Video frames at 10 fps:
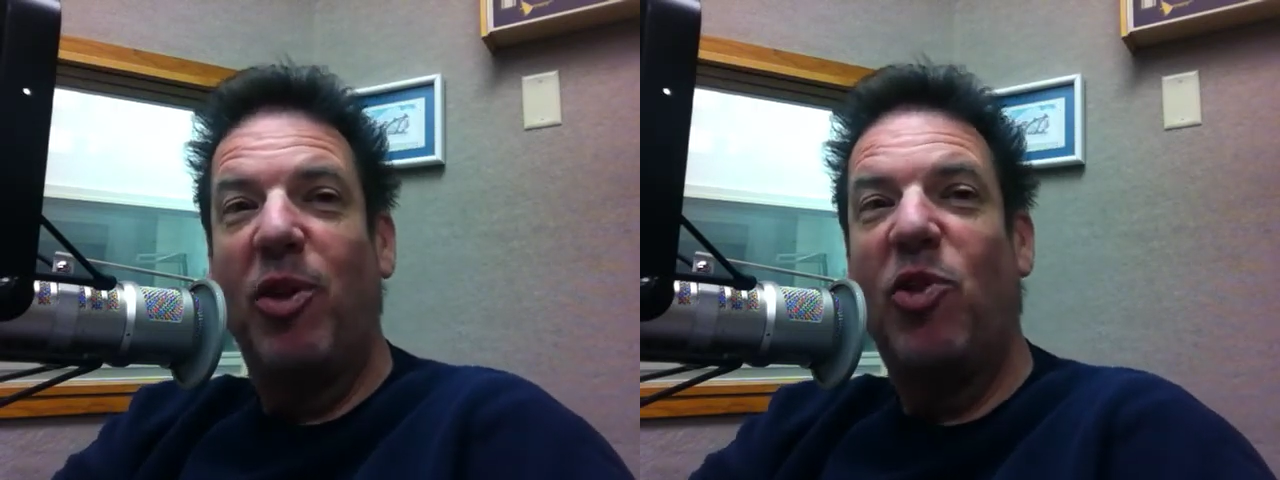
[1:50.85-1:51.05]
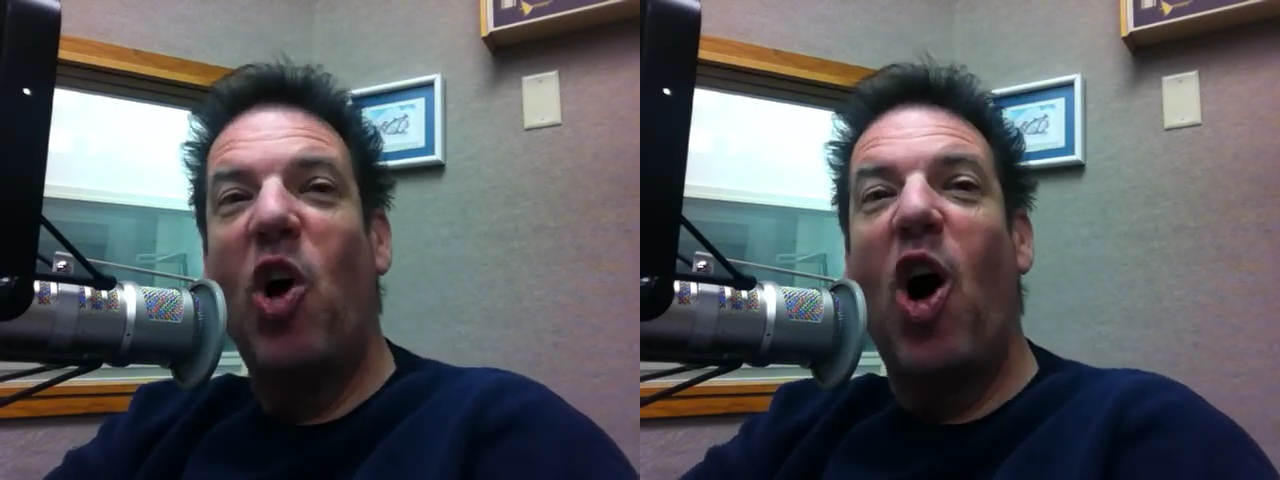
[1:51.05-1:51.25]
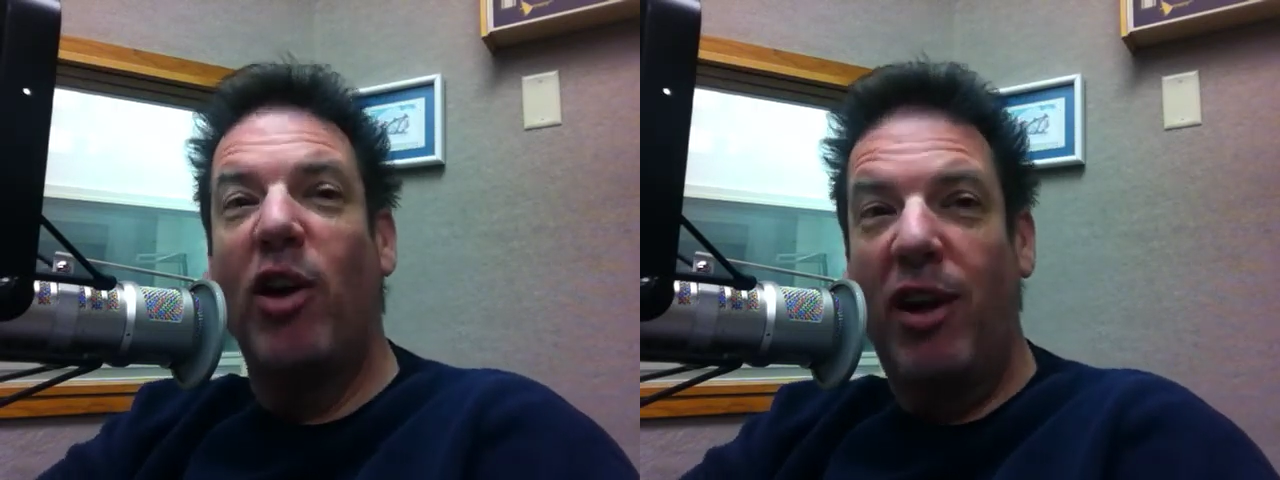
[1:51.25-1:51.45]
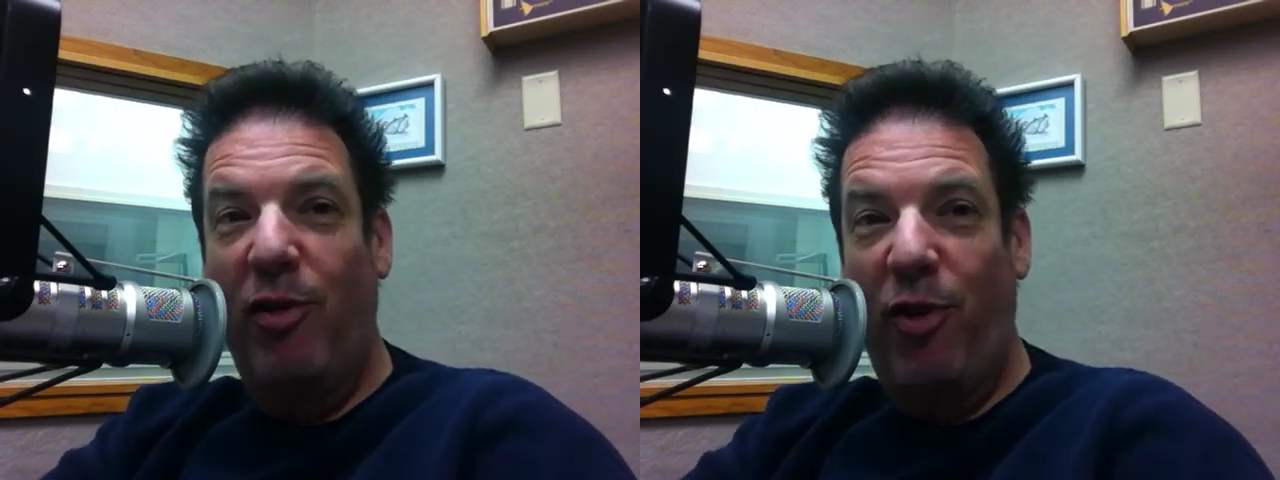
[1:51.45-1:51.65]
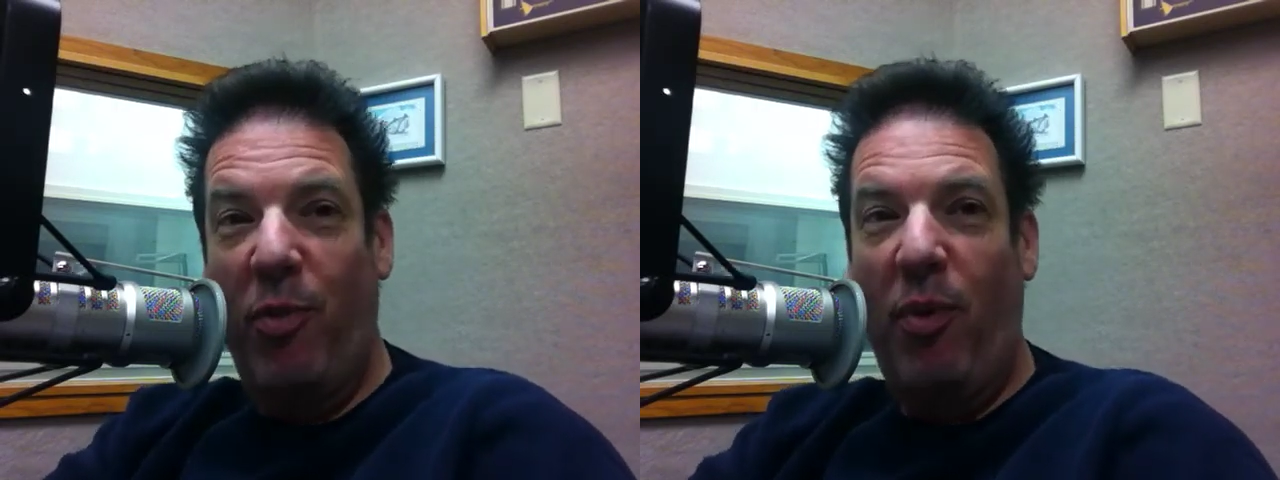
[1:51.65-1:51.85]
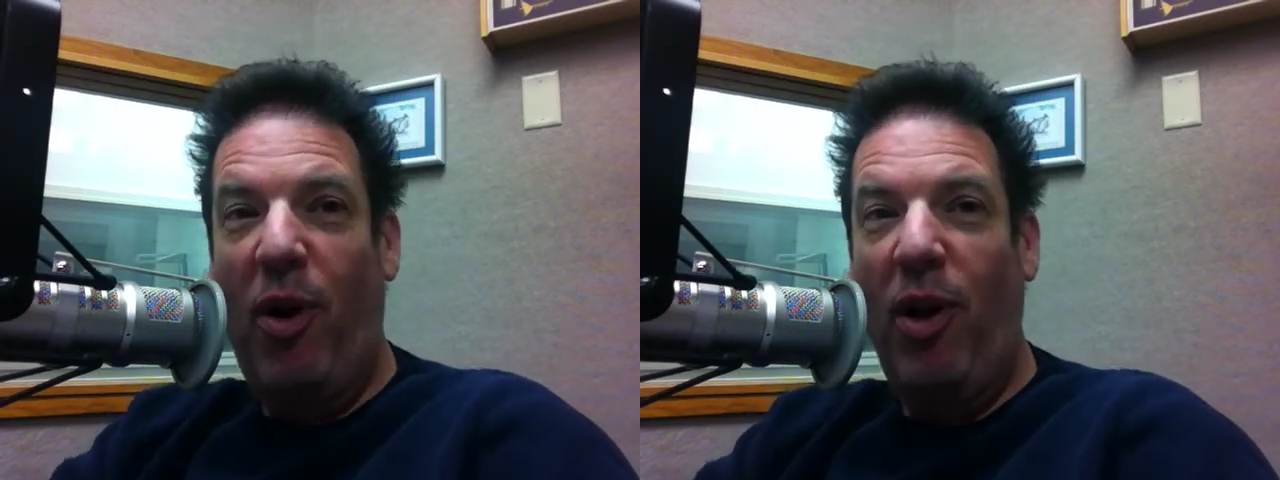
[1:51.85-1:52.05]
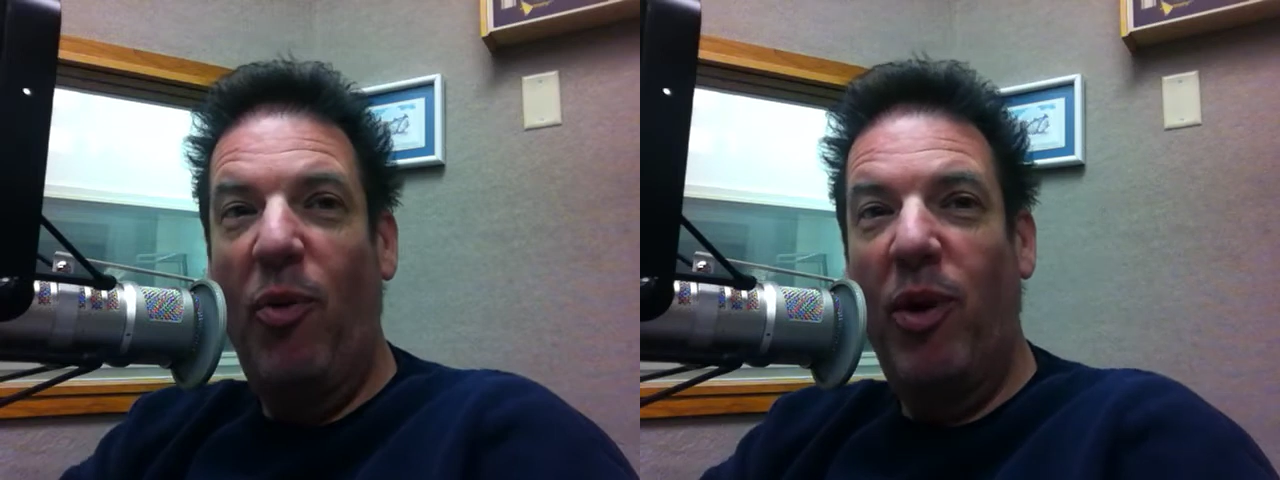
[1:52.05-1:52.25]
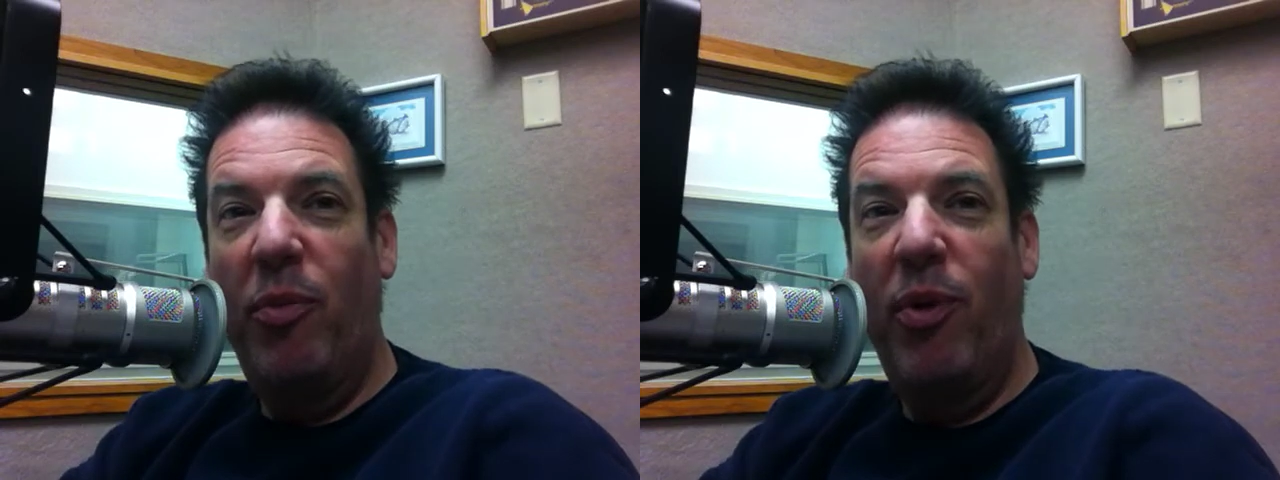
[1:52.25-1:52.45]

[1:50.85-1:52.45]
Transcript: to talking football at one